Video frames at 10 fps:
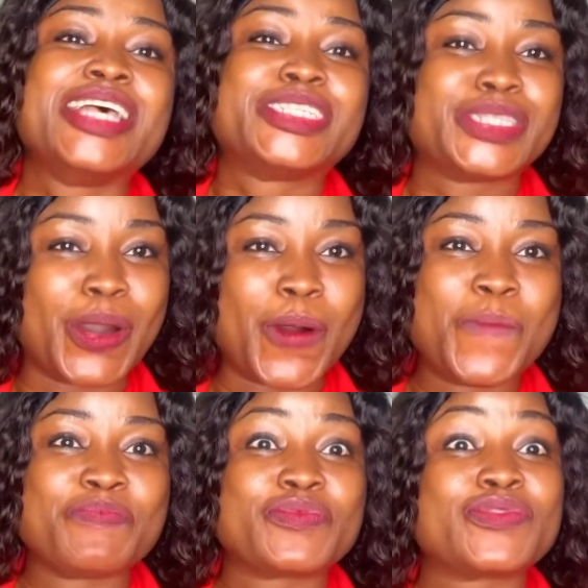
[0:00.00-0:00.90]

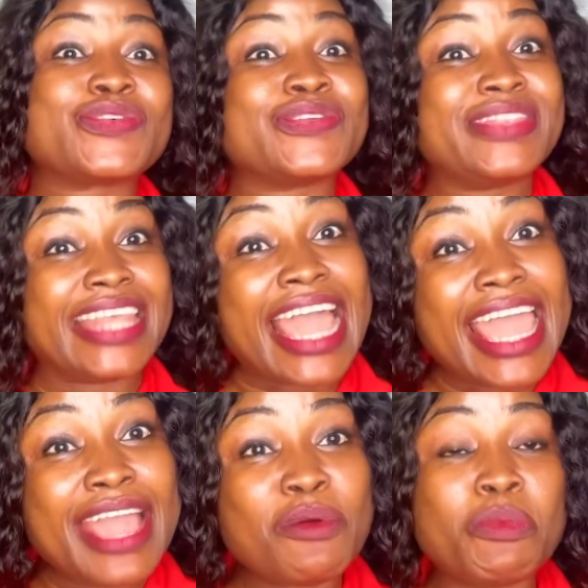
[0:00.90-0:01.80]
So
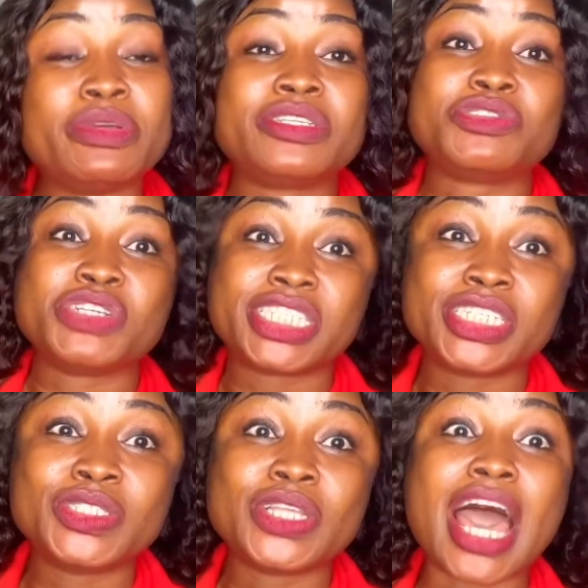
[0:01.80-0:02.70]
today we'll be
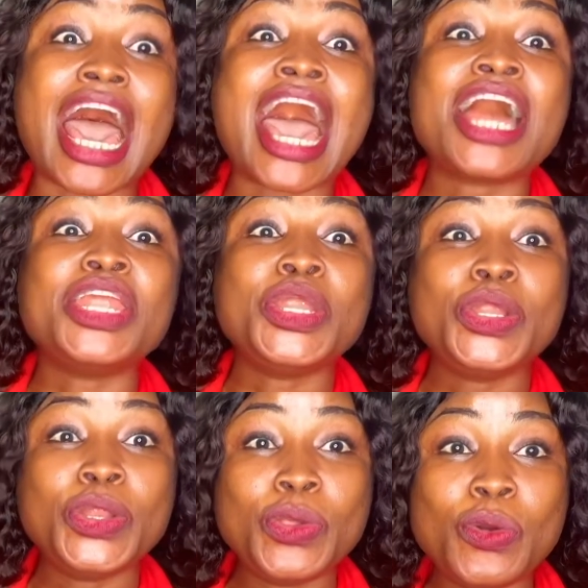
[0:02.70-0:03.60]
treating a
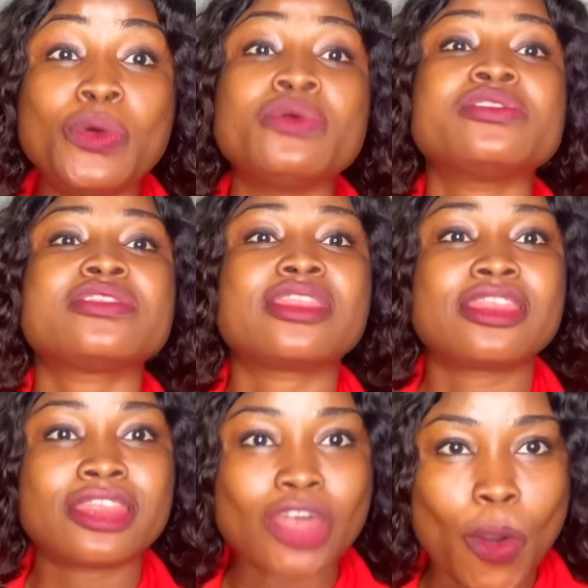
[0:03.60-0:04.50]
new
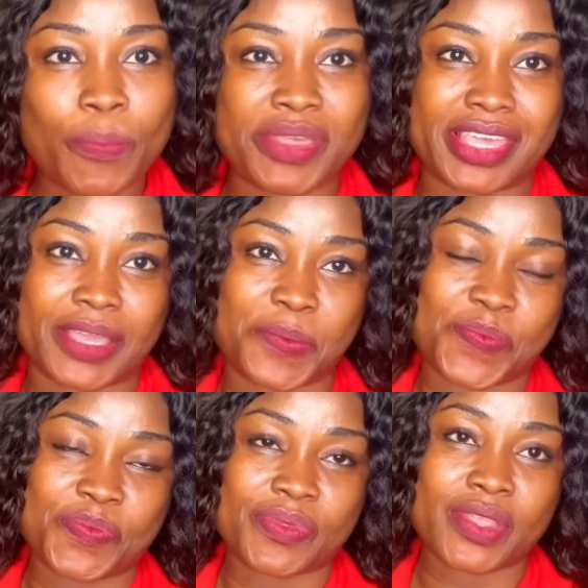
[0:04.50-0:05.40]
topic.
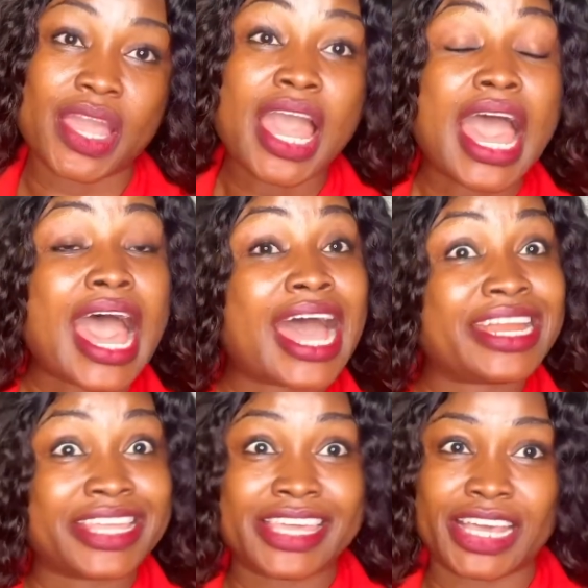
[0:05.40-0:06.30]

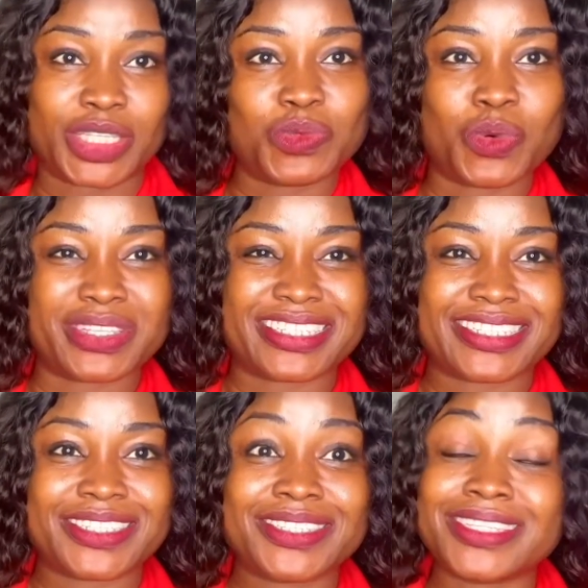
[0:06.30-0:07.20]
And guess what?
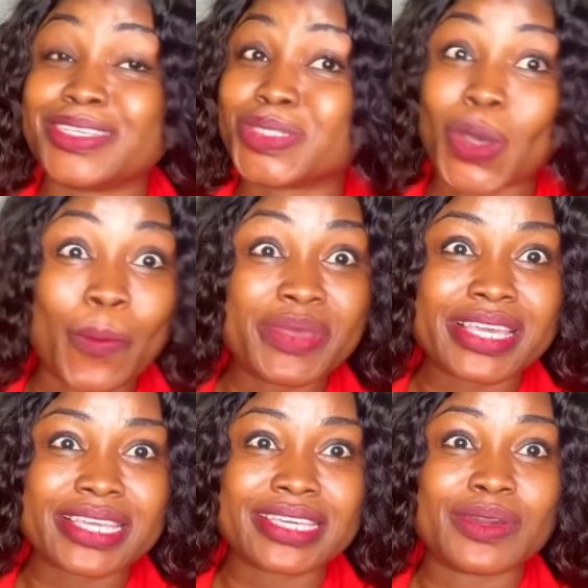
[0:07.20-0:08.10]
The
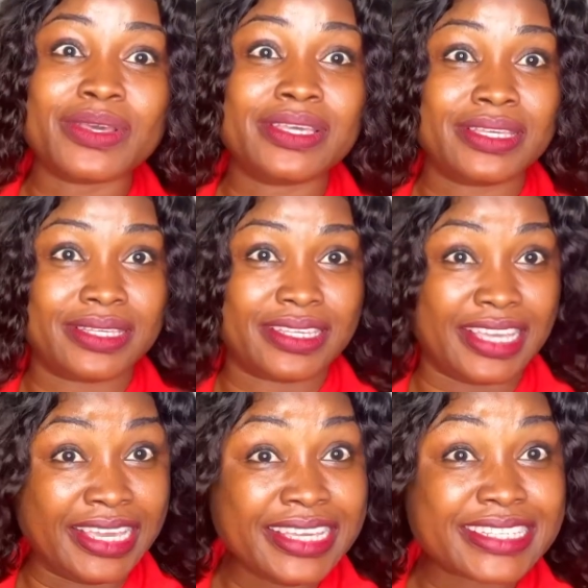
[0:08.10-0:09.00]
topic
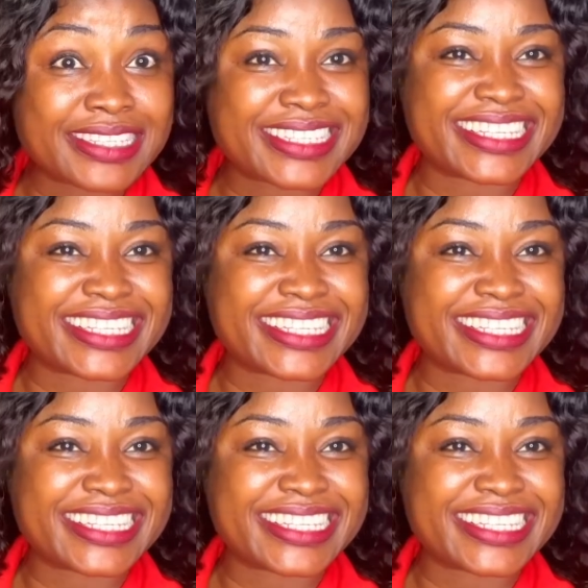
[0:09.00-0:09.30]
is...